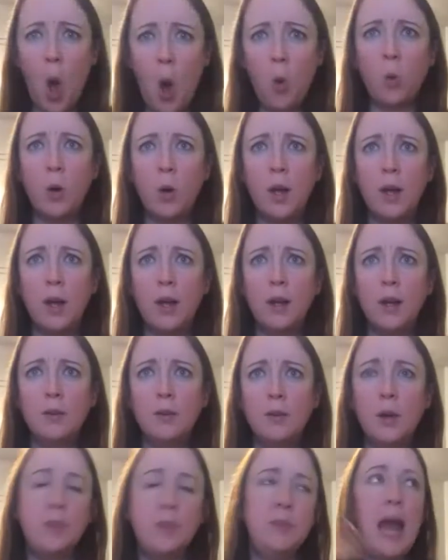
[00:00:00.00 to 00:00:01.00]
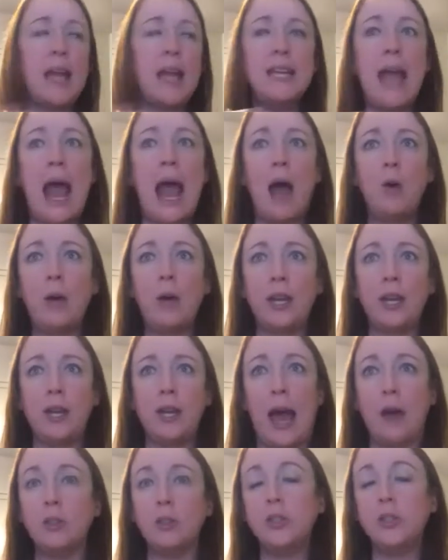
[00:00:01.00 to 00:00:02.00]
Not now,
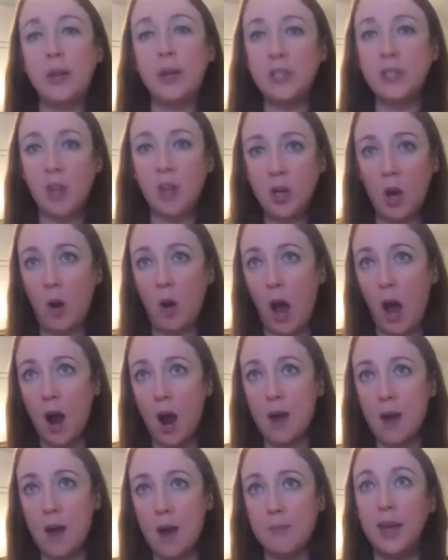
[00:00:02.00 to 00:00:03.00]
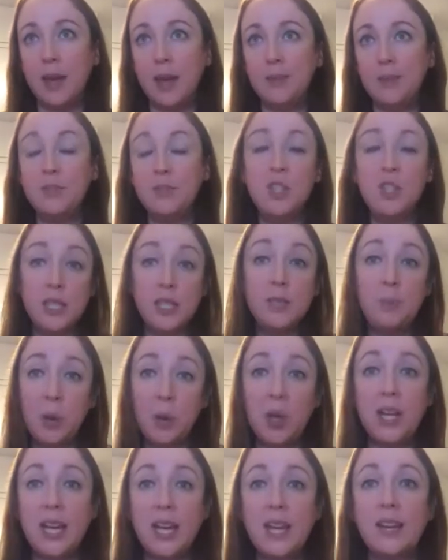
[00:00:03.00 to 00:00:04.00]
anyhow, so I saw no harm. She's
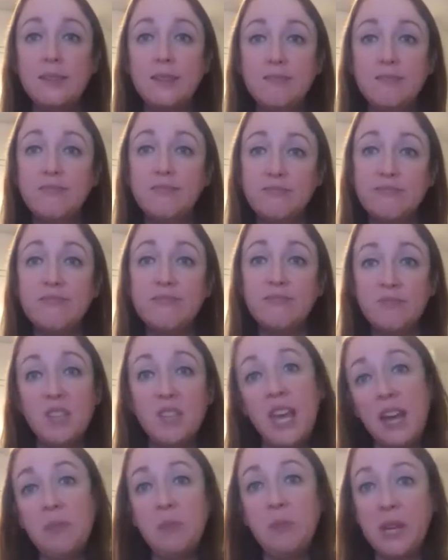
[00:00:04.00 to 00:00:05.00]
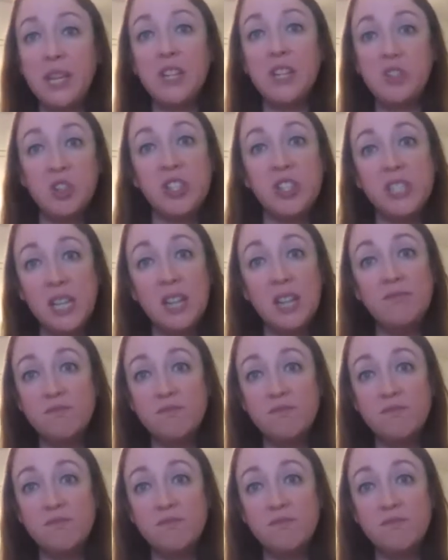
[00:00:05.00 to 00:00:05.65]
pretty and can be interesting.